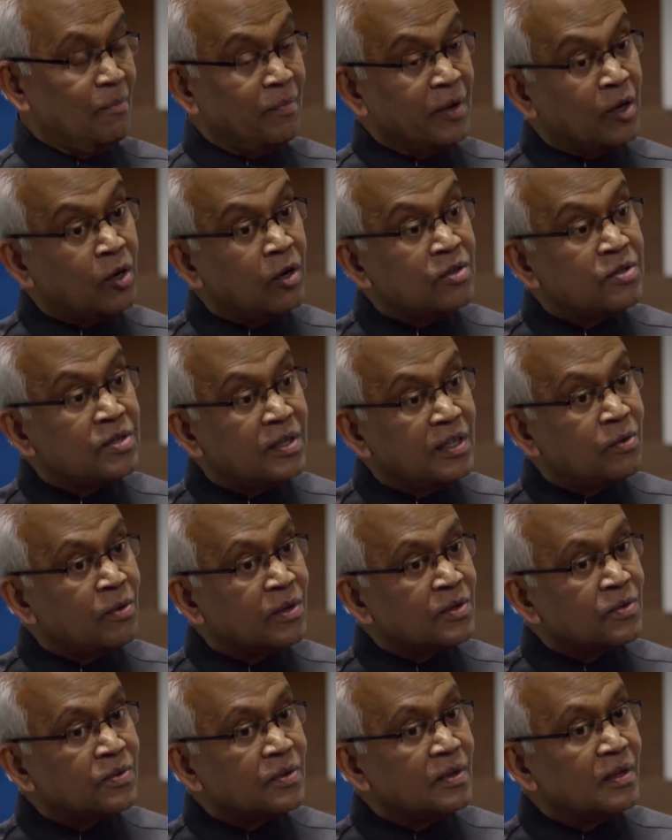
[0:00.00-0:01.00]
because it
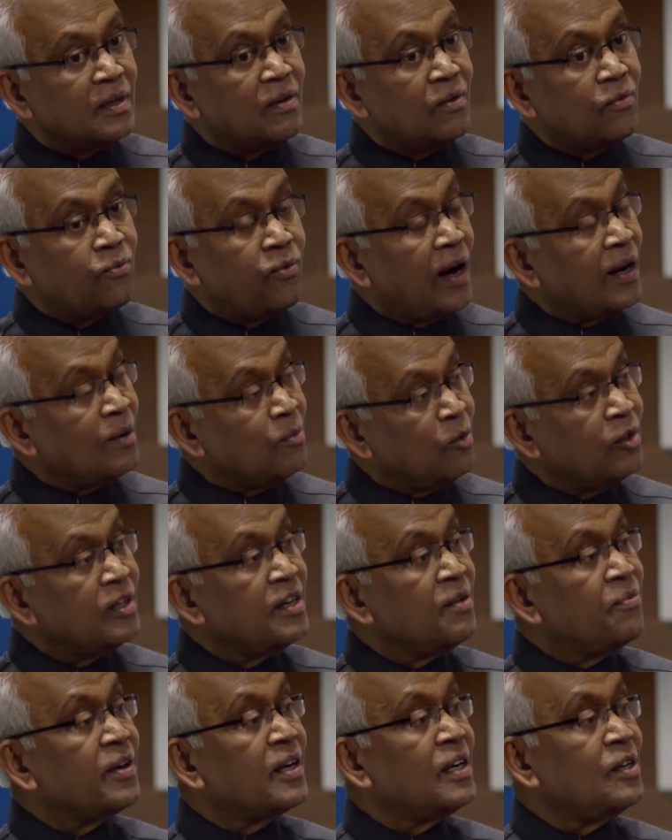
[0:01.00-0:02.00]
was far more
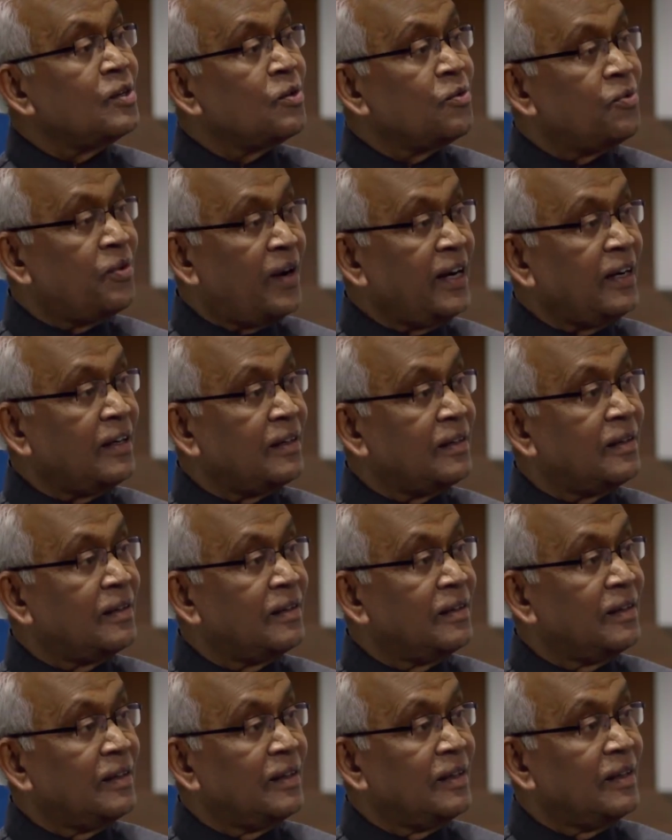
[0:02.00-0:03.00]
difficult to fight,
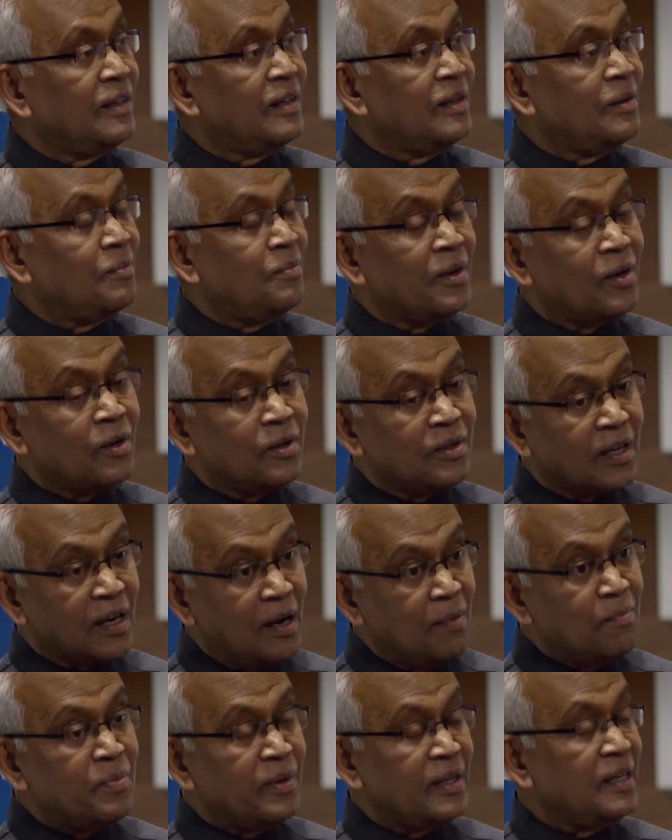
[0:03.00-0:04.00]
because the
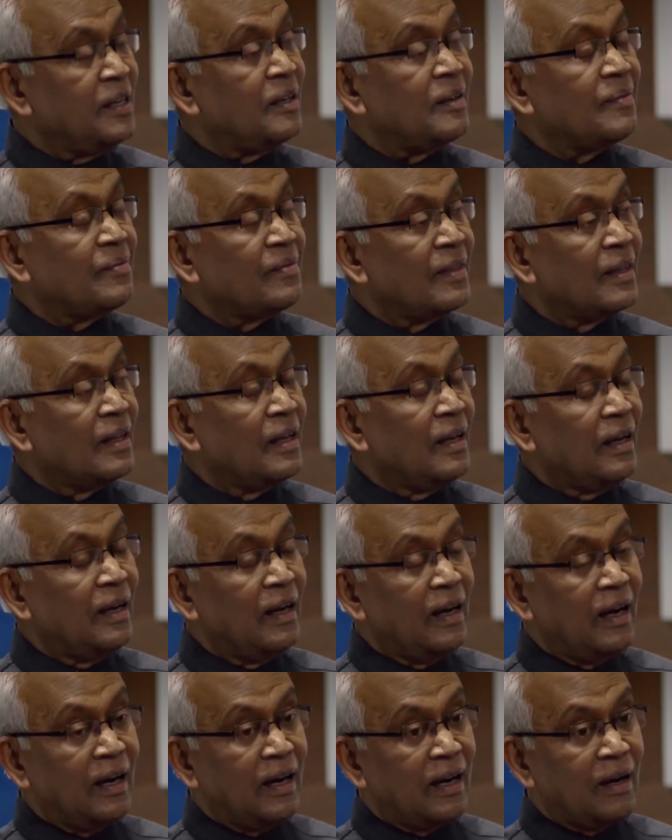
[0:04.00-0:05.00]
company
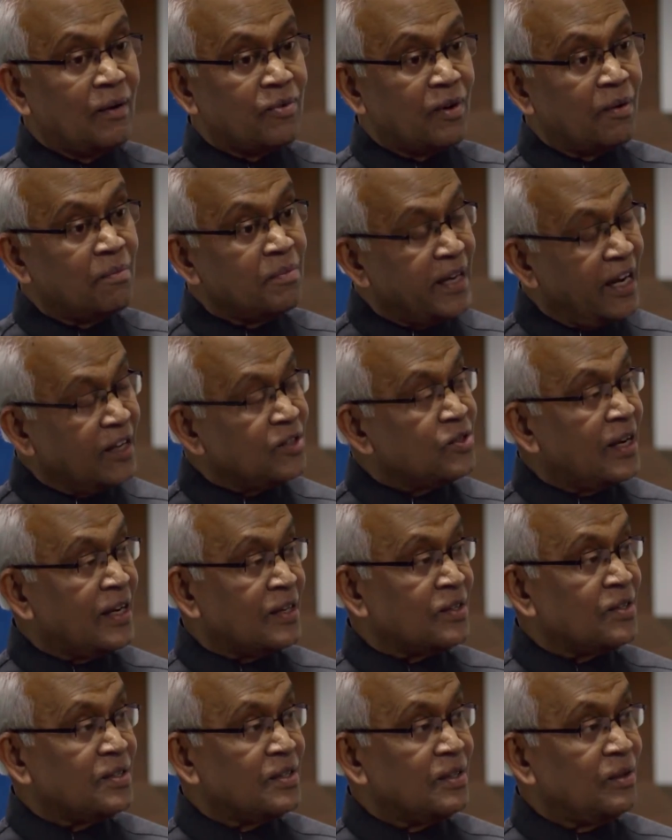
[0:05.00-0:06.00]
from
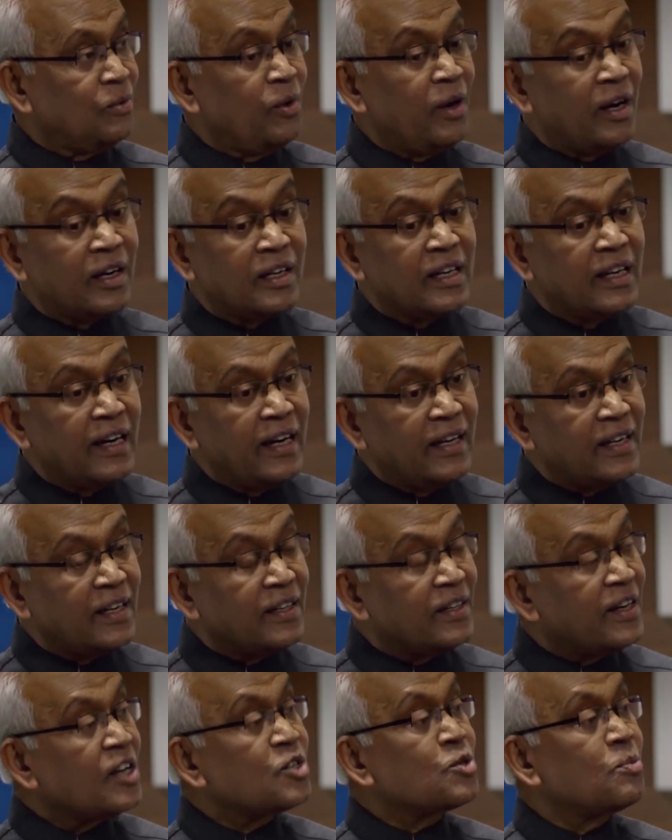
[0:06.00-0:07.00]
Texas who had
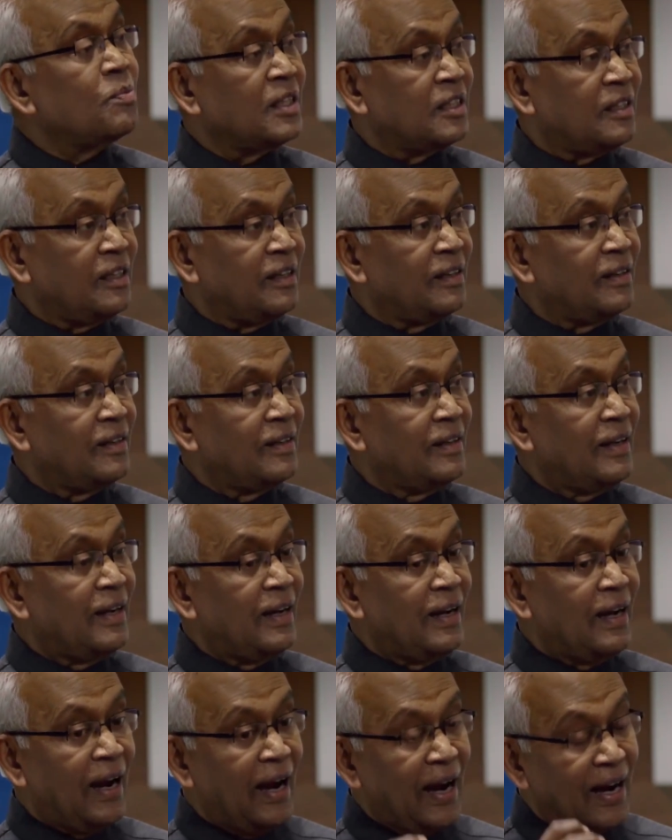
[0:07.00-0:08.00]
created Texmati
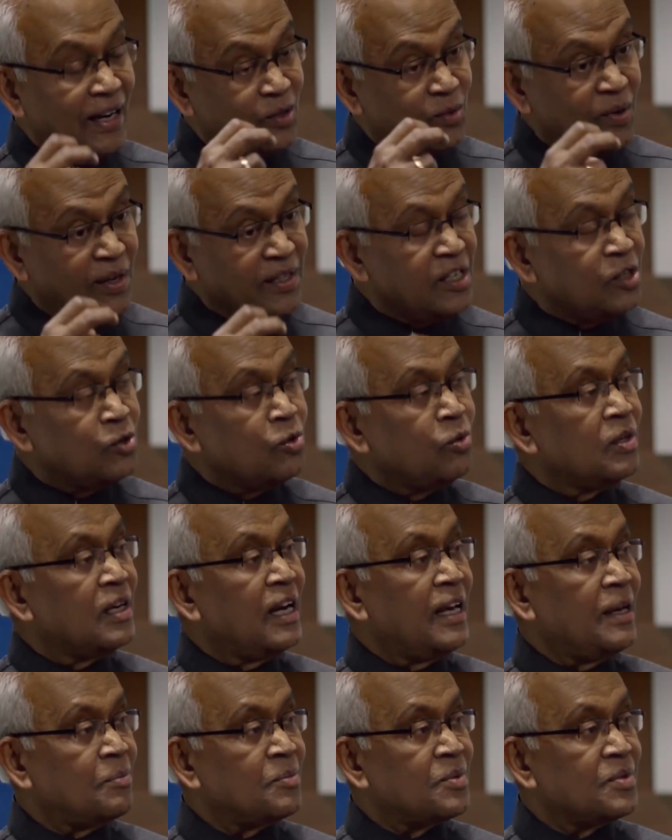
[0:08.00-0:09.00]
had 22
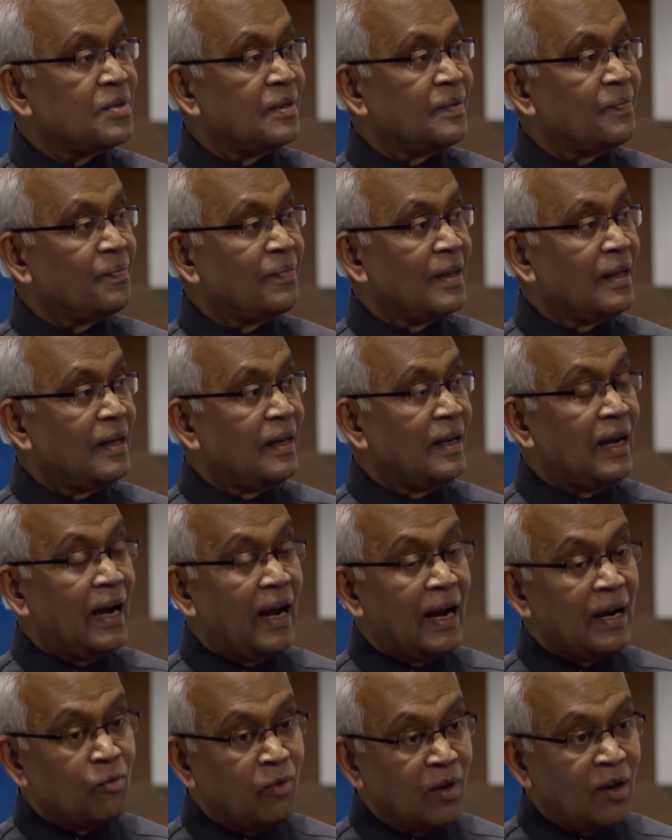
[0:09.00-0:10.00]
claims,
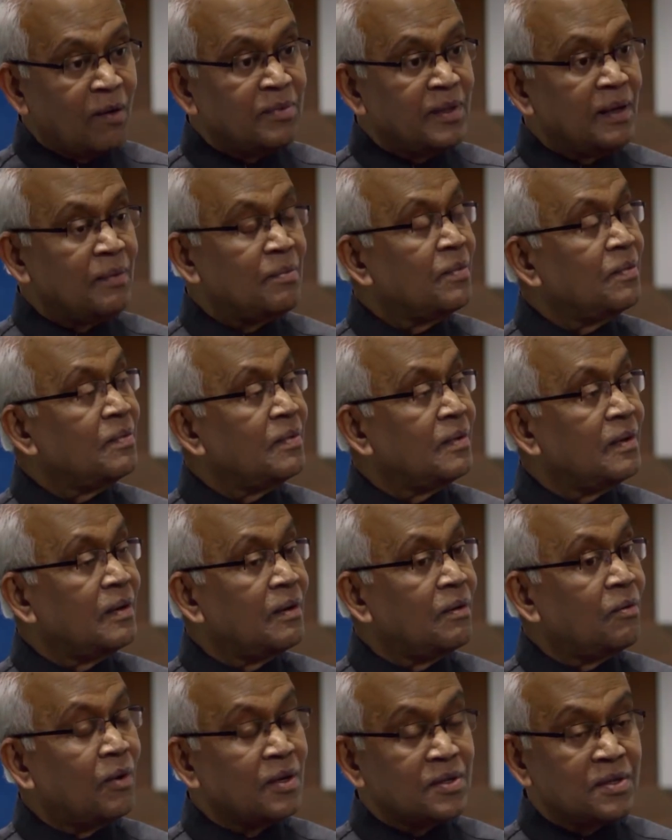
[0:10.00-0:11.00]
and one of them
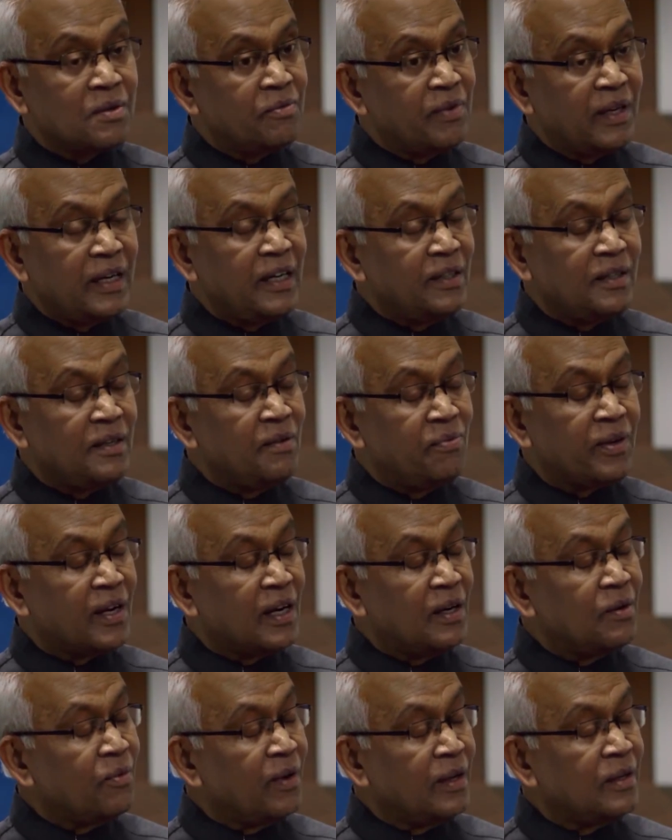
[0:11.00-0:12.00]
was a very
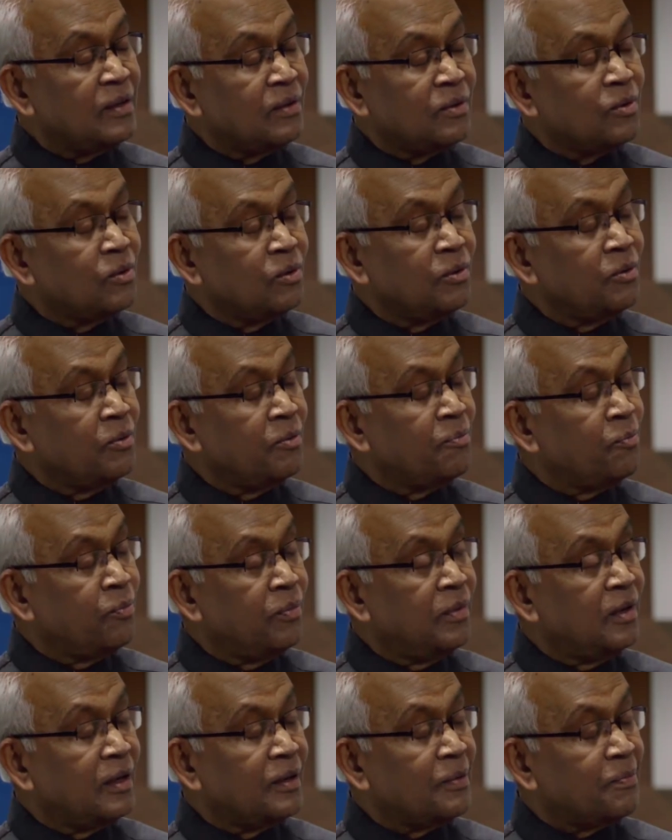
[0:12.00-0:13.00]
difficult one
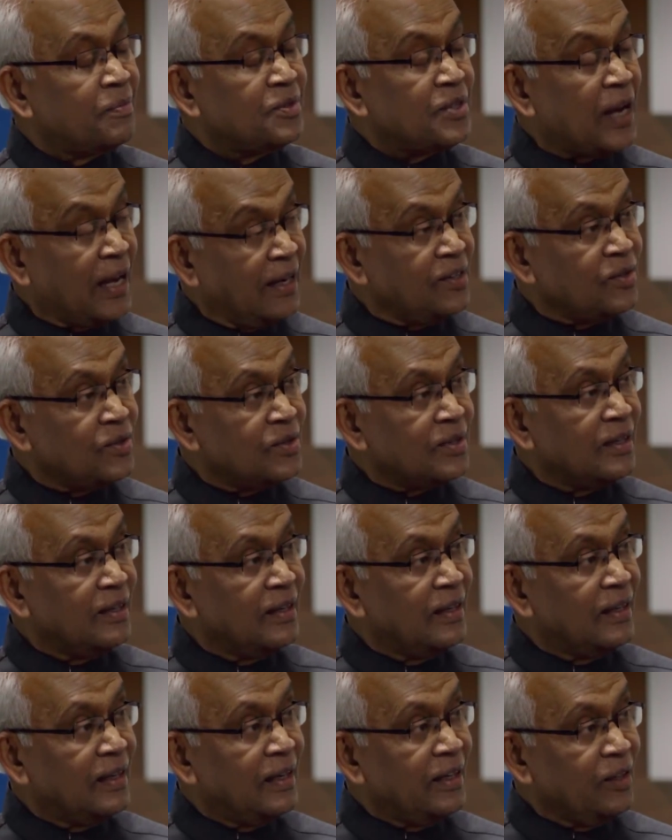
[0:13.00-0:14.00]
to challenge.
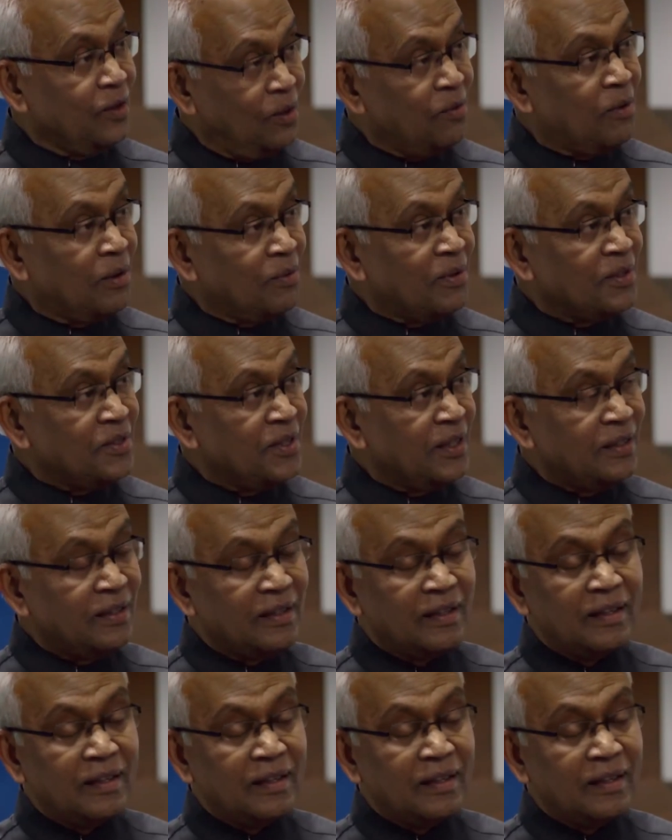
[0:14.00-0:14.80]
You know what was it?